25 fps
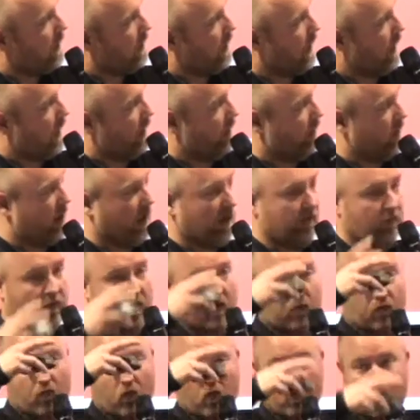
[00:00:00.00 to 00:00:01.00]
and even
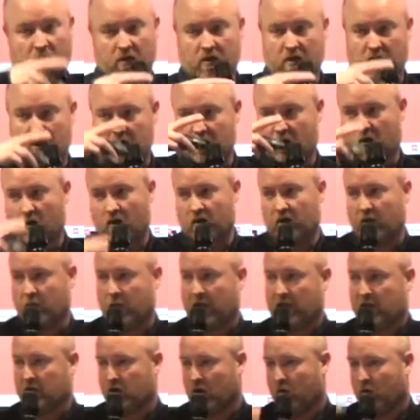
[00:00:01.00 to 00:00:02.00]
the rows are sorted
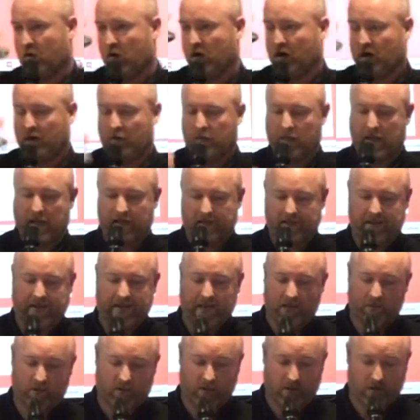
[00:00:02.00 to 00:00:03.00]
based on what your past
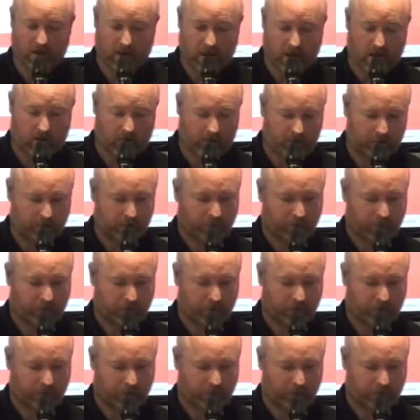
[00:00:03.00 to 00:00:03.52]
actions are.